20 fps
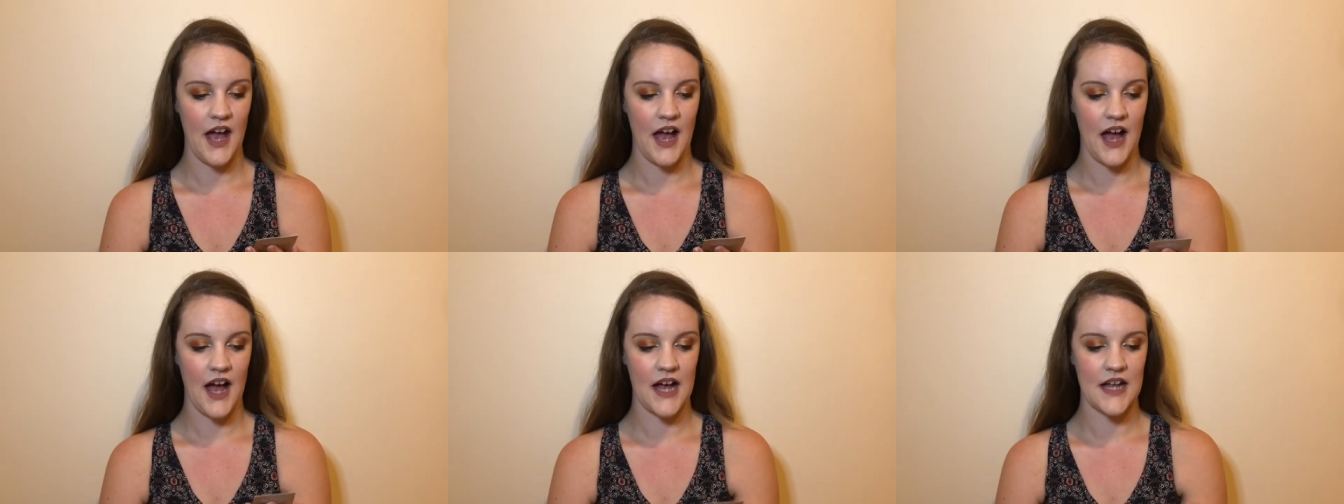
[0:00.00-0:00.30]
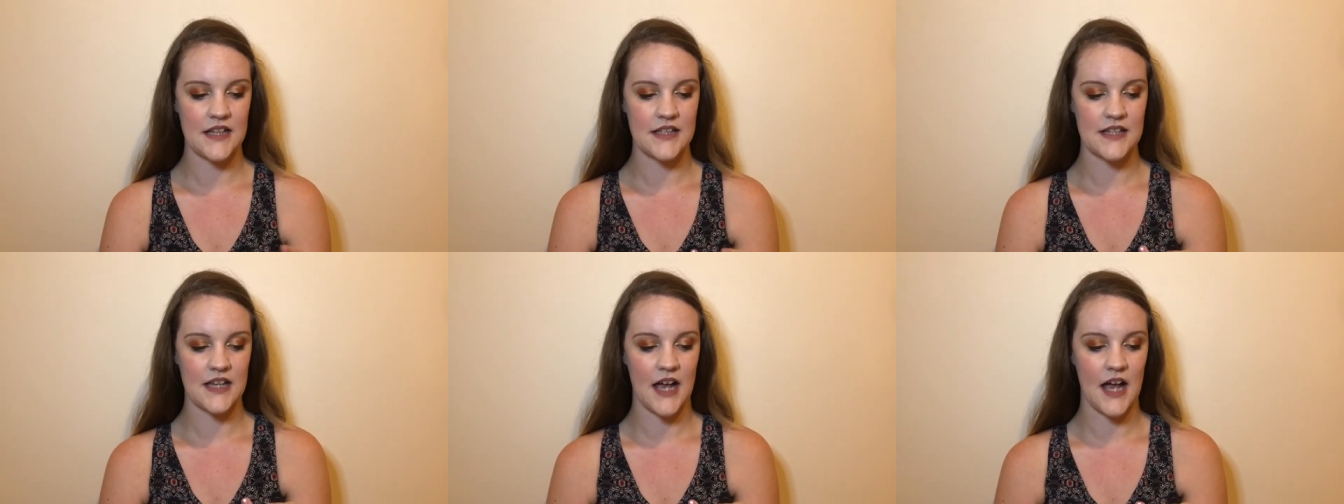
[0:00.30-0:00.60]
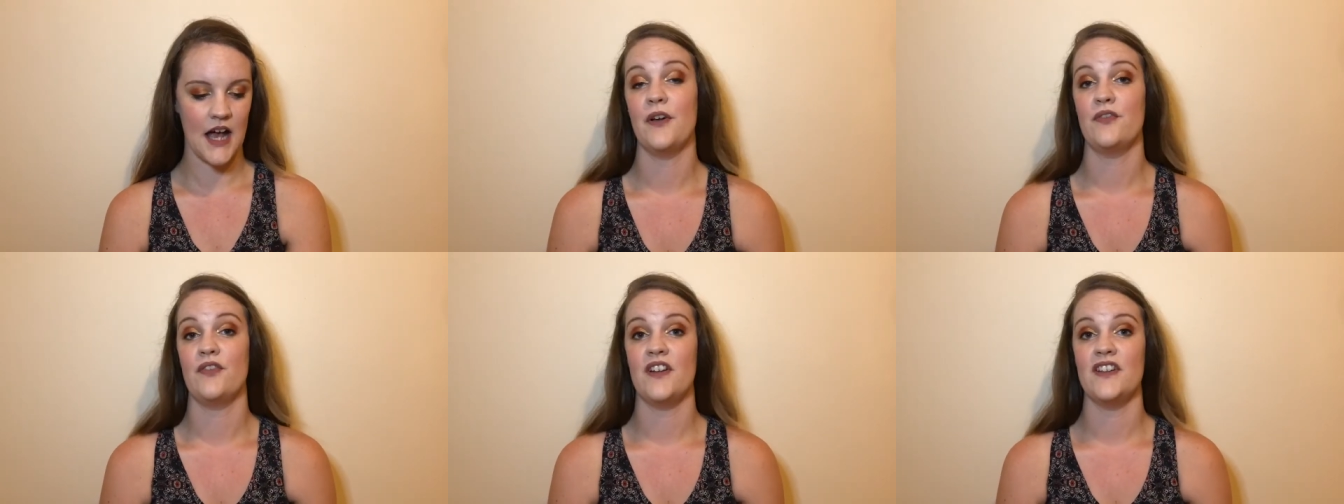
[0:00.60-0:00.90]
and
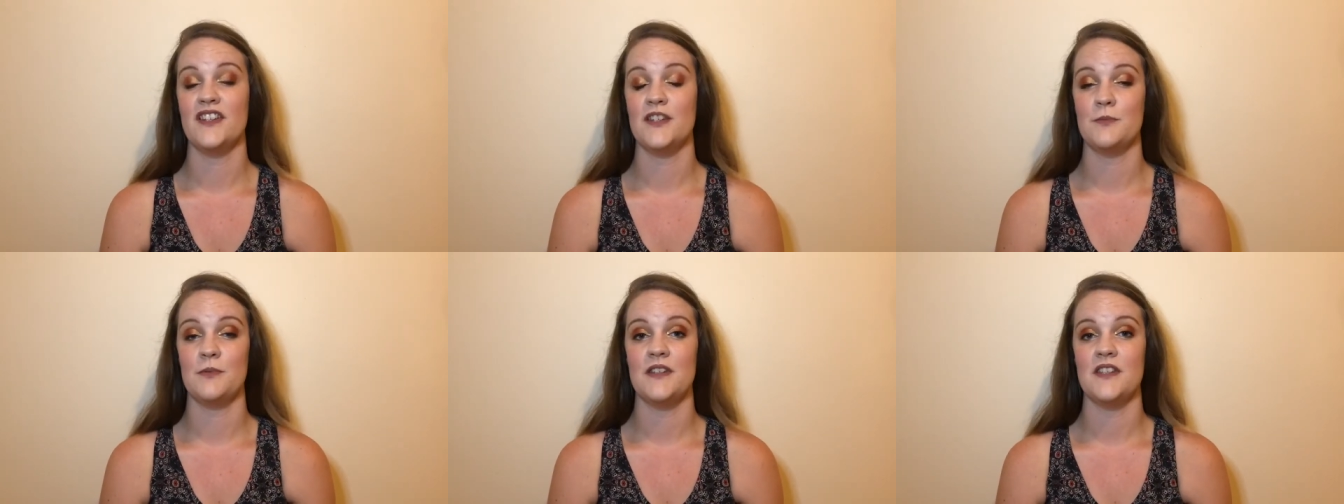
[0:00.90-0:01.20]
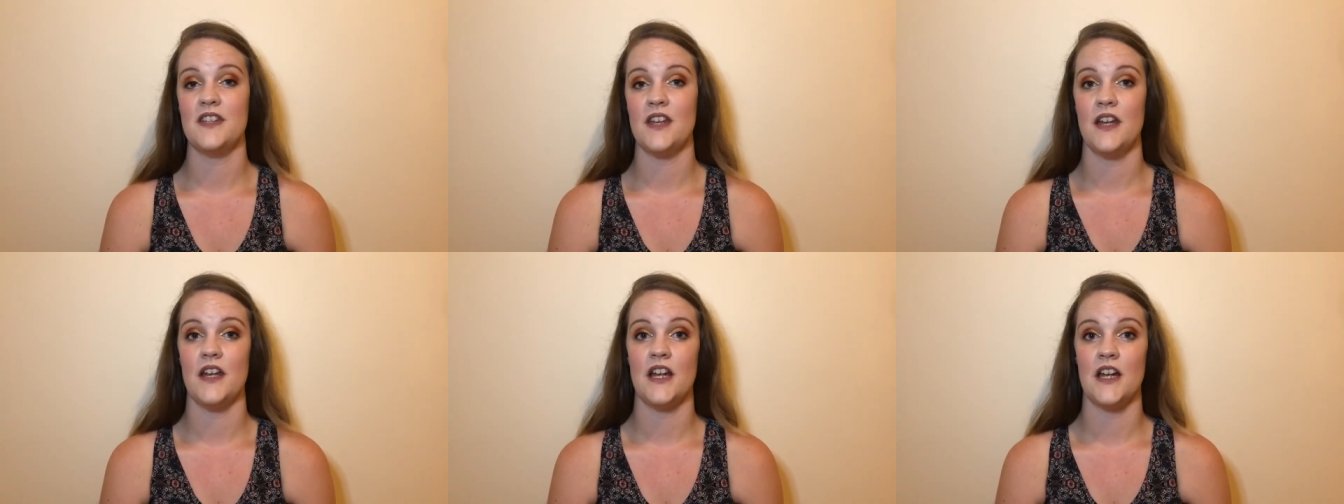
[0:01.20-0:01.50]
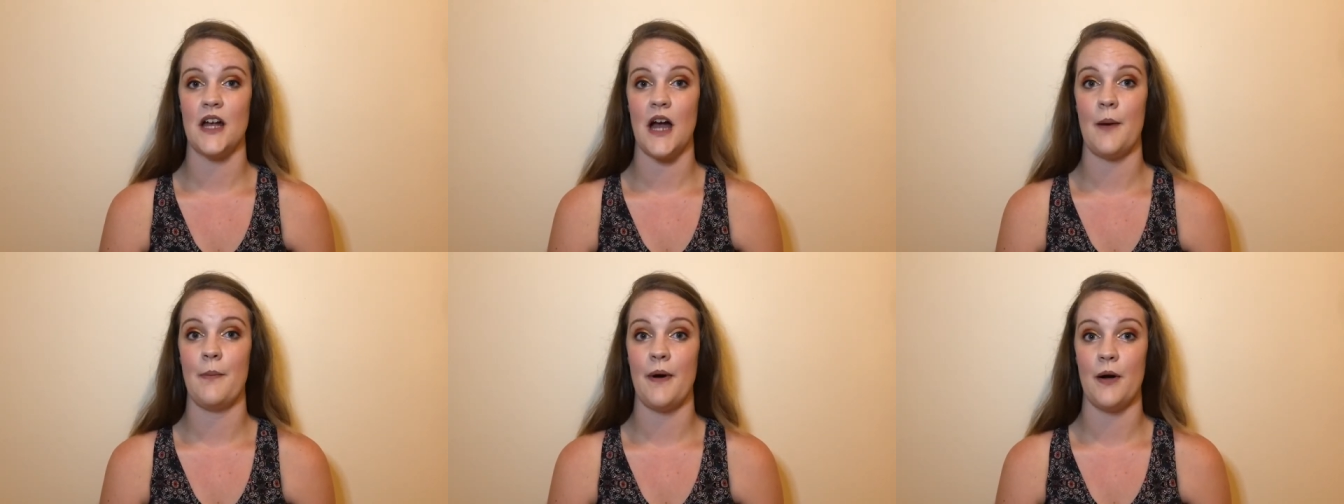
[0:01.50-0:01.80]
my friend has been
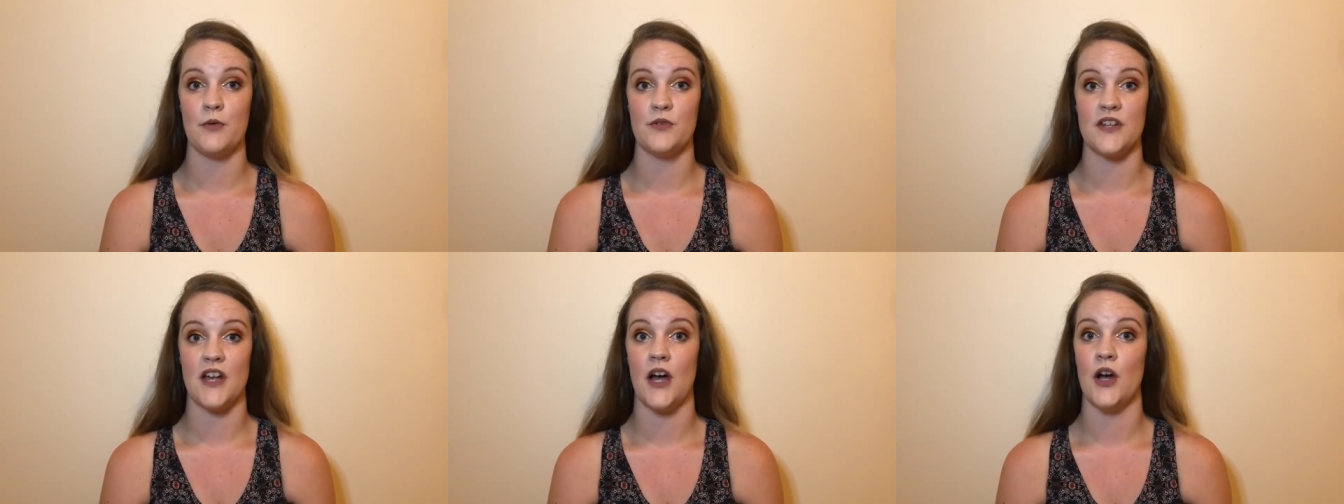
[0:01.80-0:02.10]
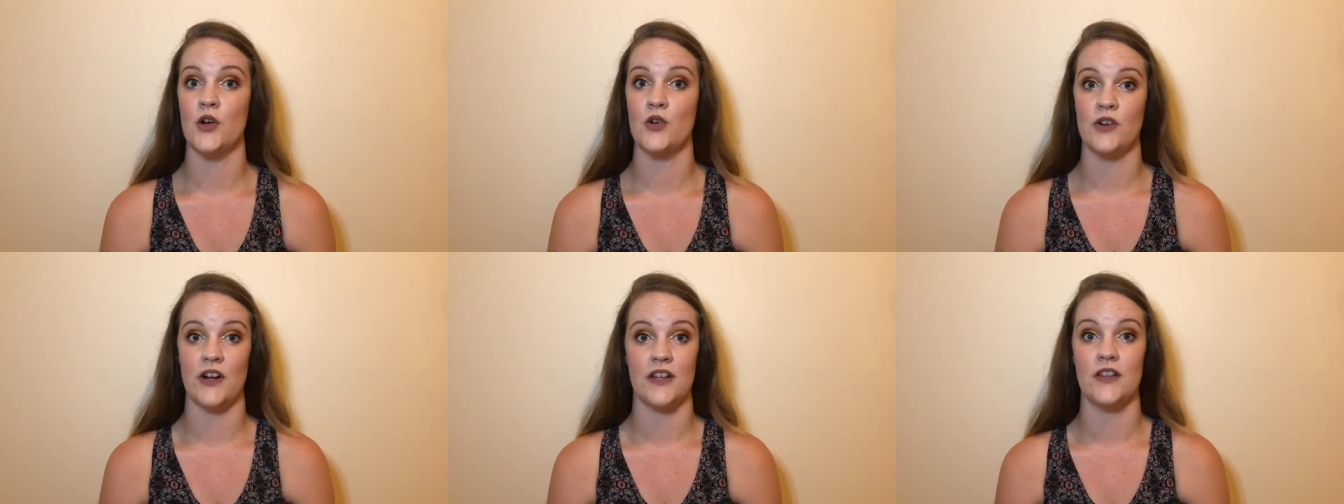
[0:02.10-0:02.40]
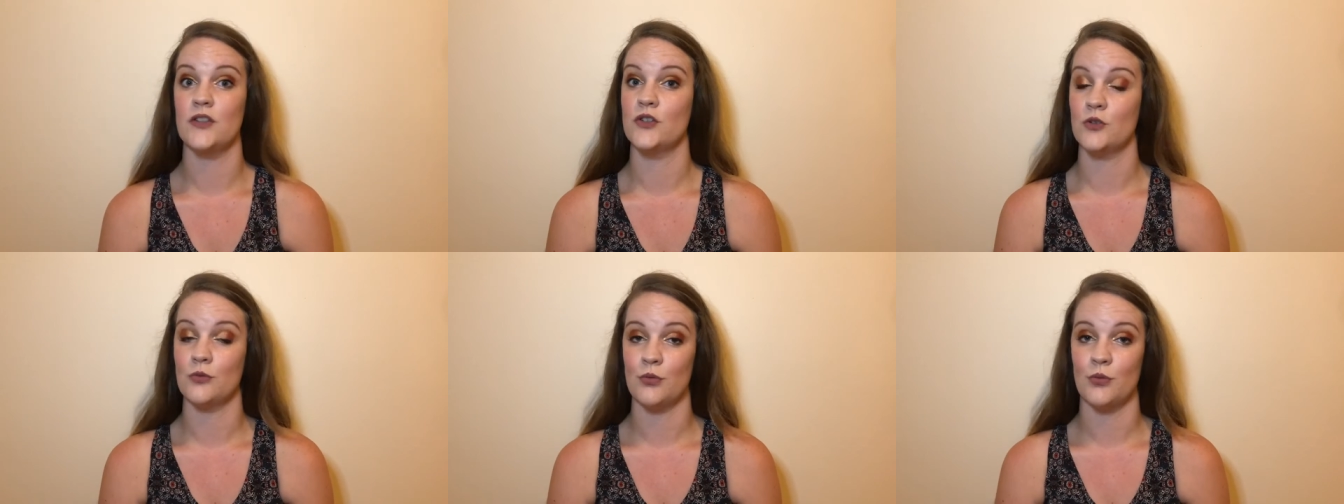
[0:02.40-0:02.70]
saying about how great
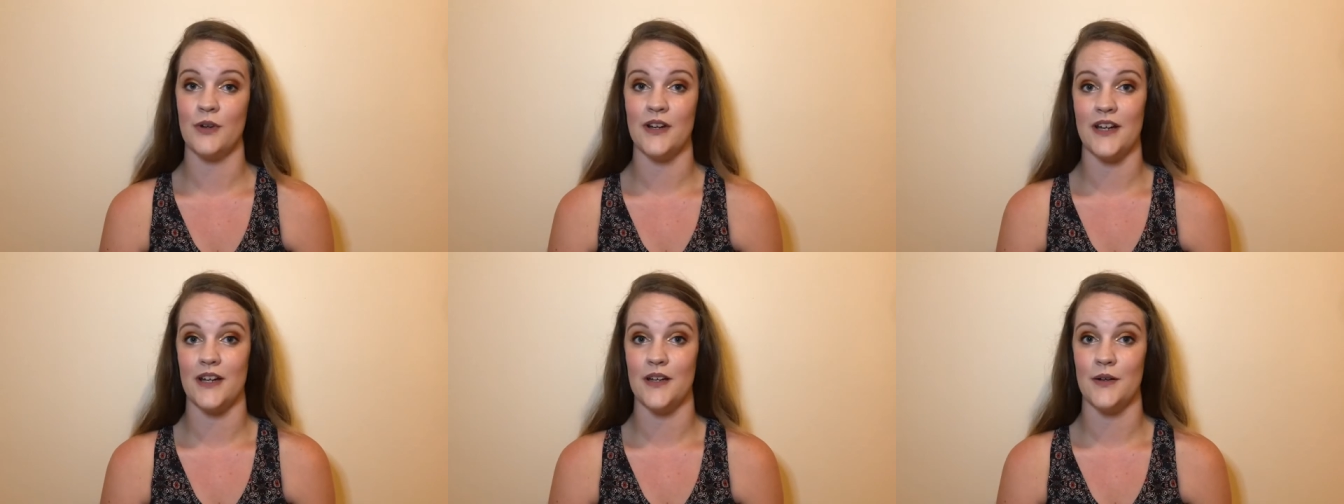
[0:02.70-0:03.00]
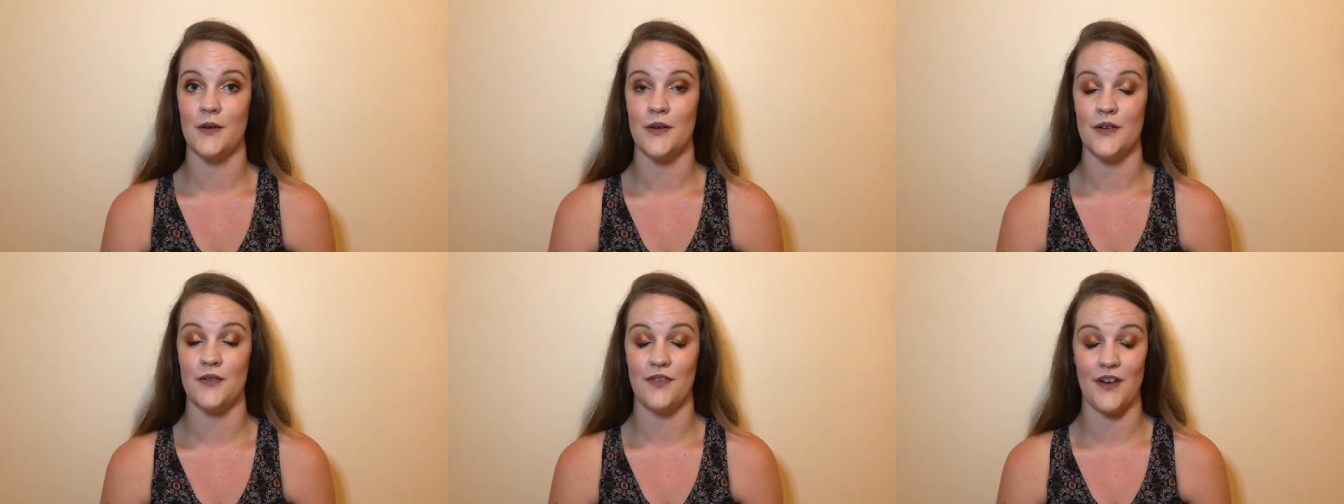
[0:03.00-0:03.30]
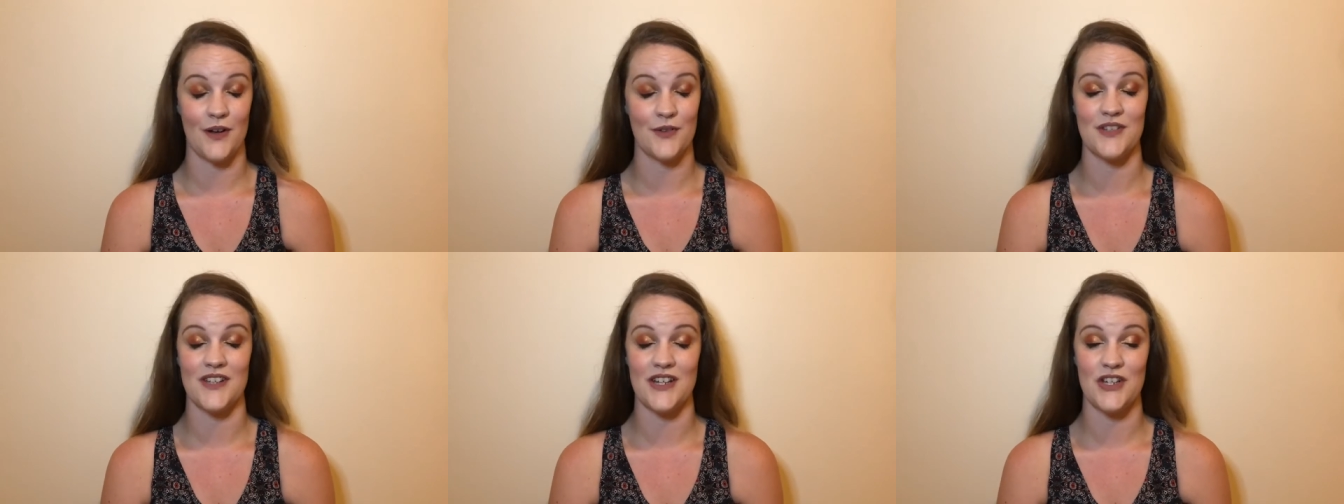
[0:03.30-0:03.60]
the Double Wear
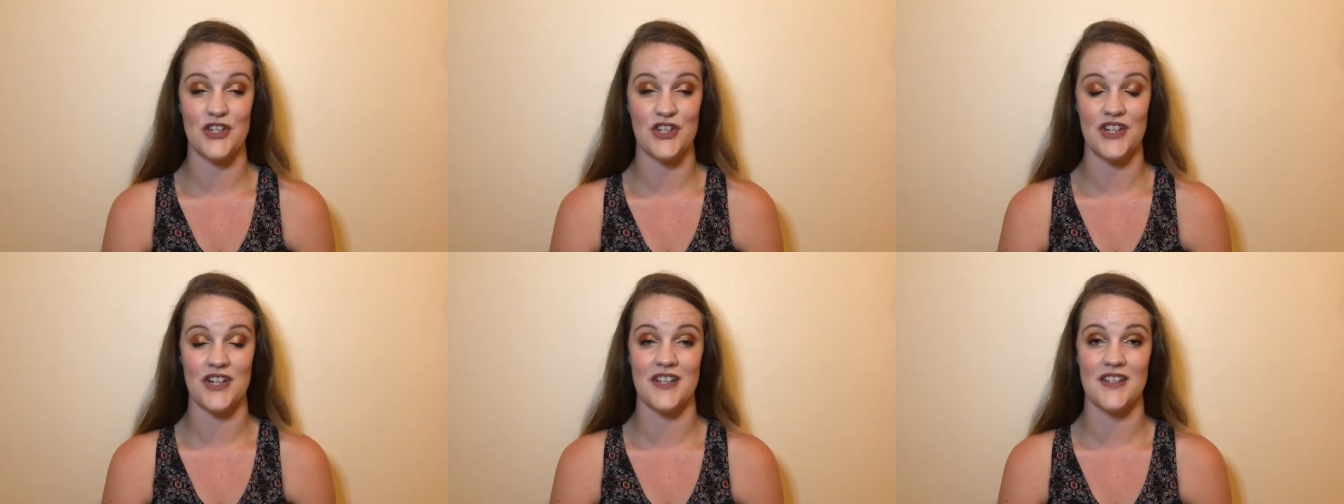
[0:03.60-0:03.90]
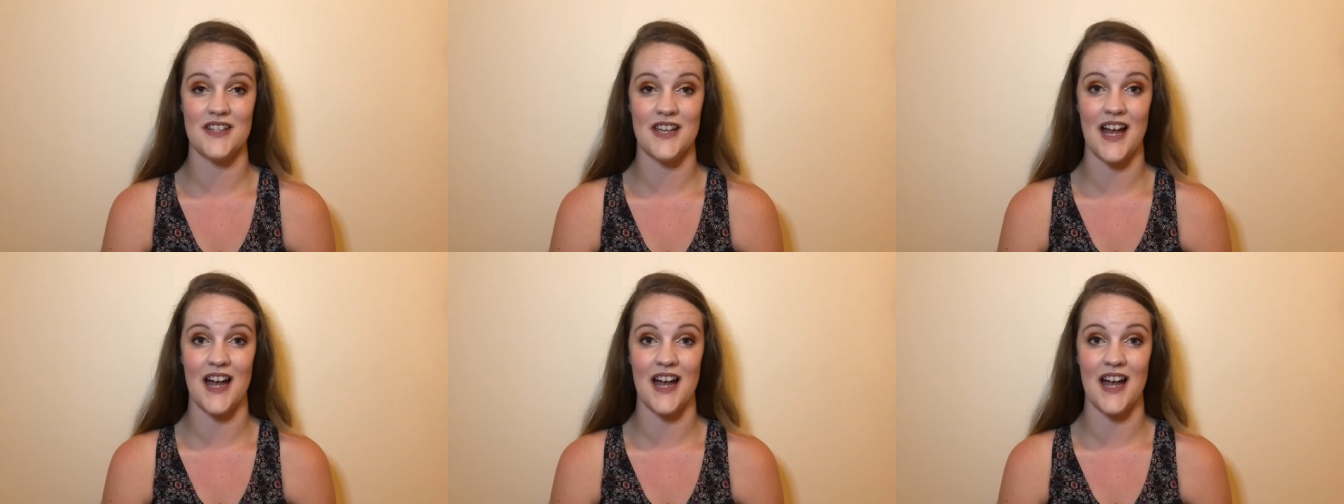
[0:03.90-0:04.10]
foundation is,